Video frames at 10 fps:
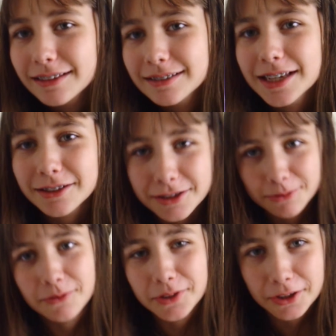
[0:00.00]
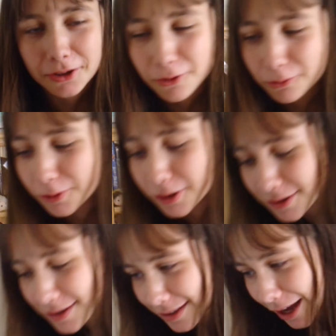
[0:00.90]
Taylor Swift, in her own words,
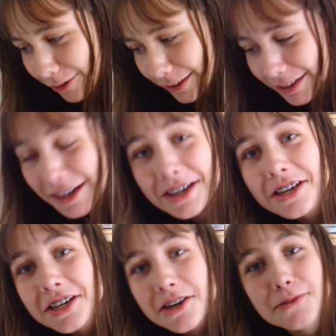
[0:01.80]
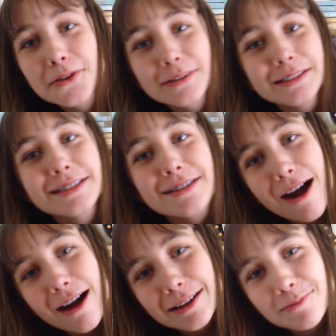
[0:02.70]
counted, even though it does
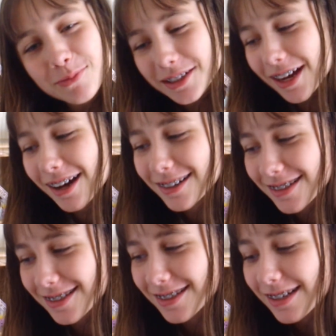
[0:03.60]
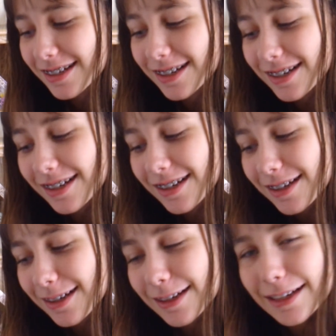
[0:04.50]
not, because
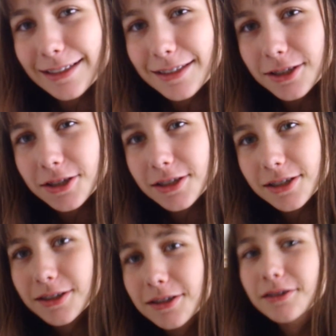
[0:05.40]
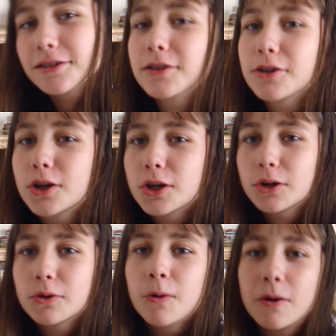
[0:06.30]
it's just
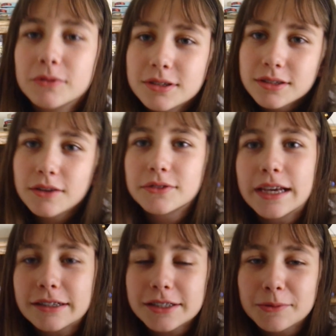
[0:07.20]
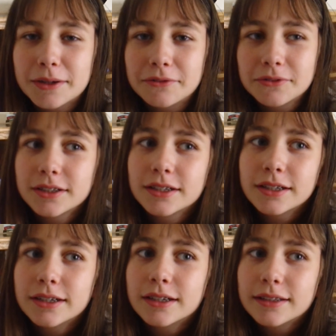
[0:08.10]
quotes of Taylor Swift
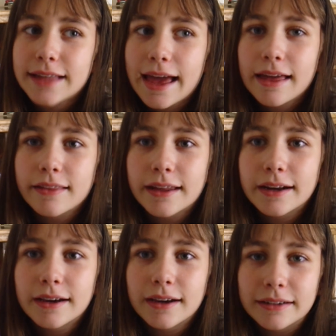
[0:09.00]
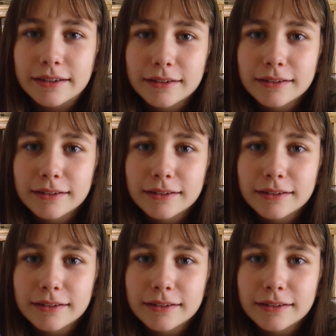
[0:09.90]
that Helena Hunt